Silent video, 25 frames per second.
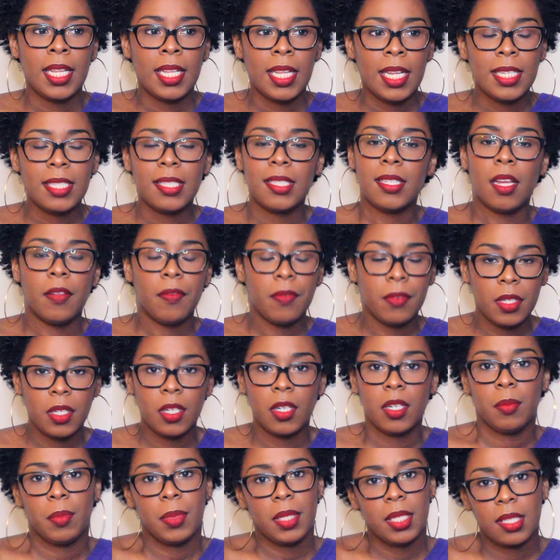it's definitely
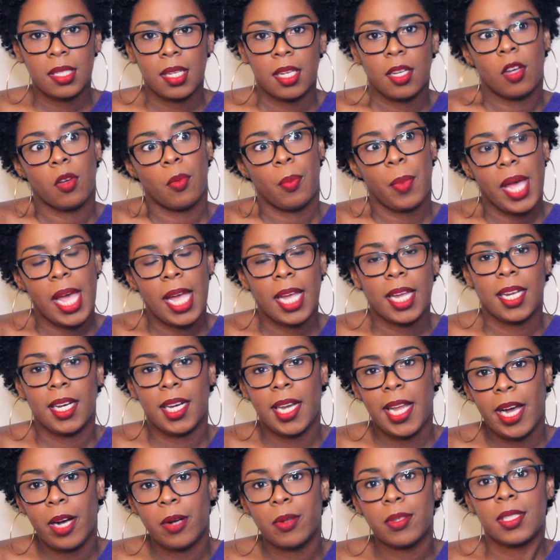going to be scaled back.
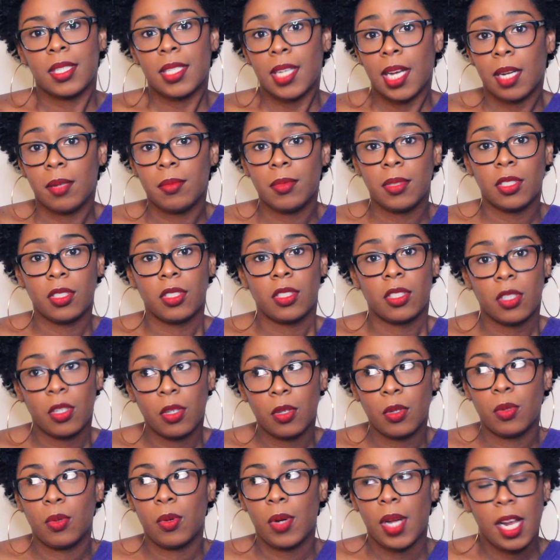And now it's time to
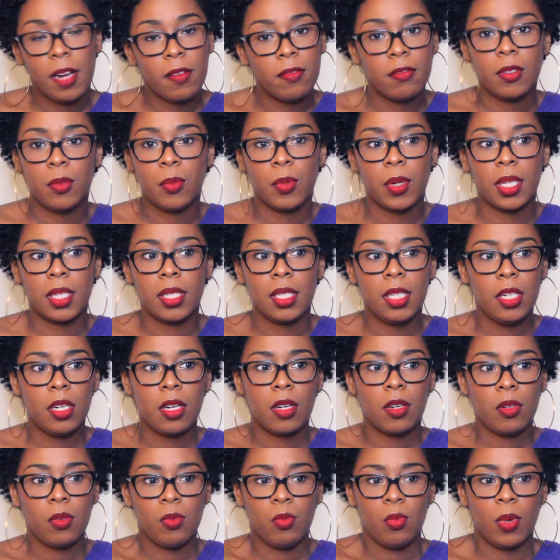show everyone, you
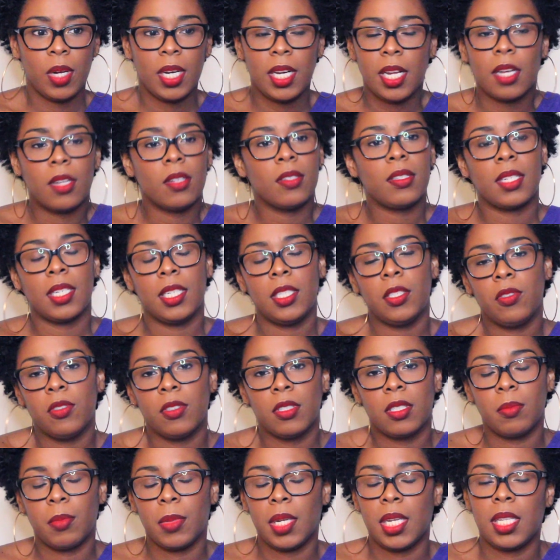know, what else
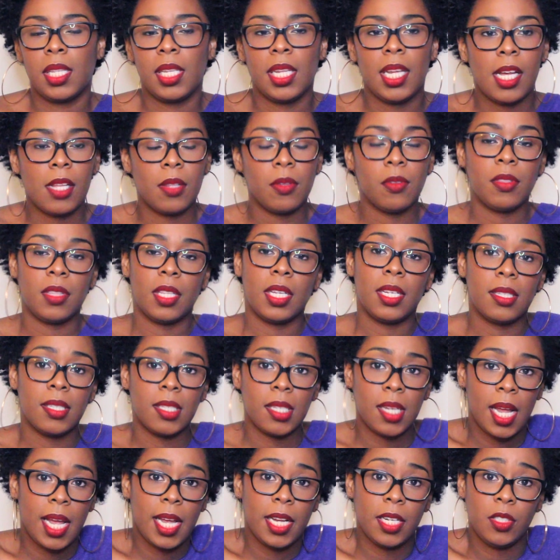interests me and the other
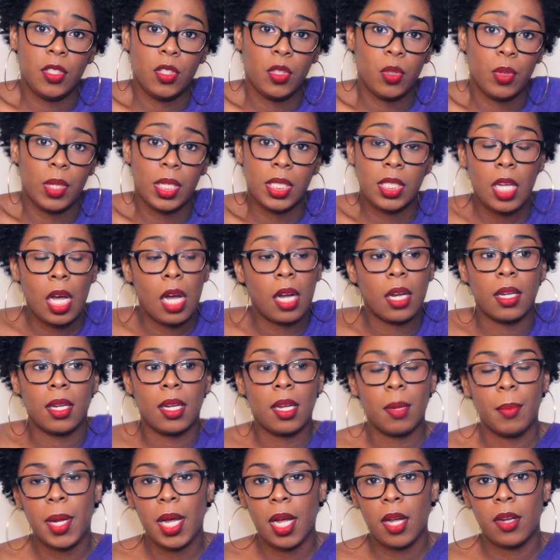things that I enjoy
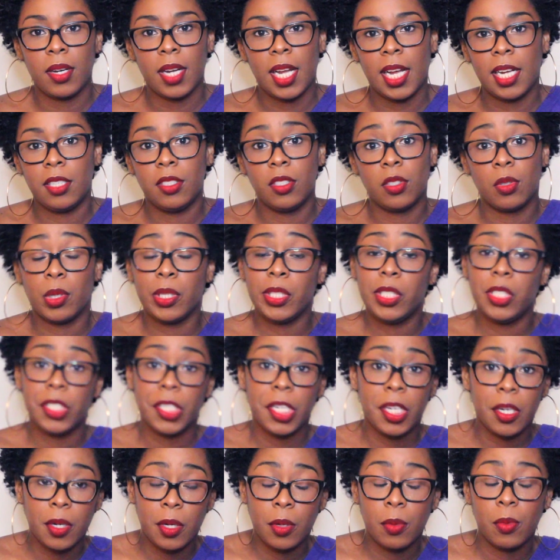talking about and I enjoy
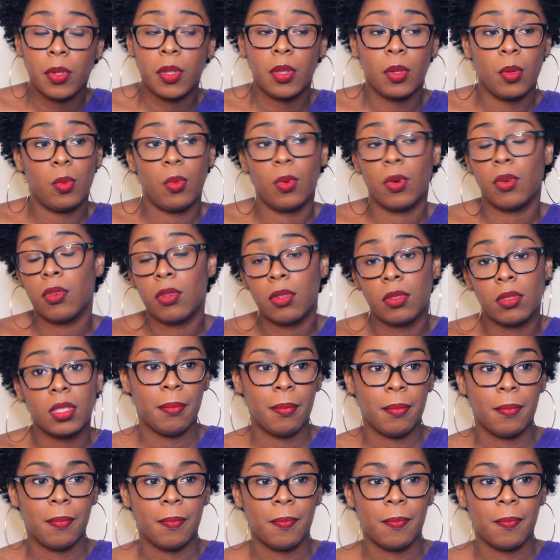sharing with the world.